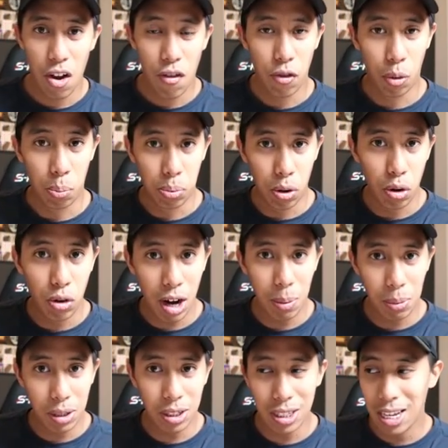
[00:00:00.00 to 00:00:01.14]
For
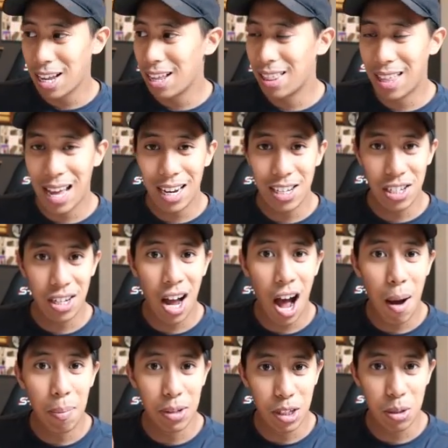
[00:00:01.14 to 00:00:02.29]
programmers, that is
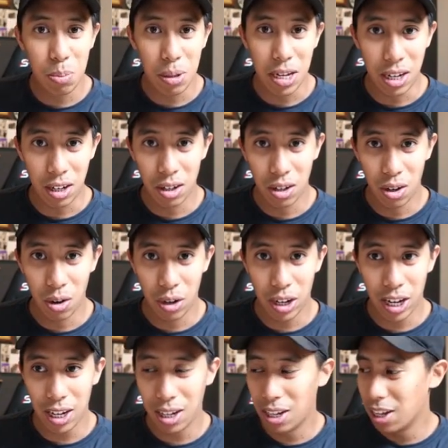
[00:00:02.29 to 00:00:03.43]
common speak,
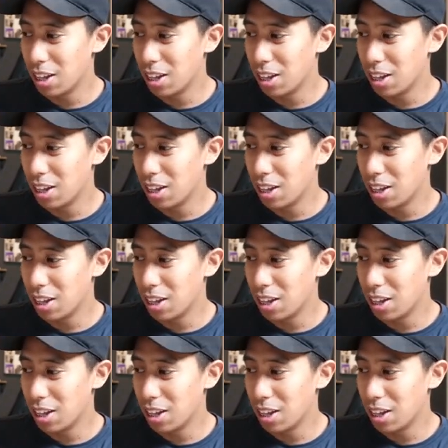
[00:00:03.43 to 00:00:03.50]
okay?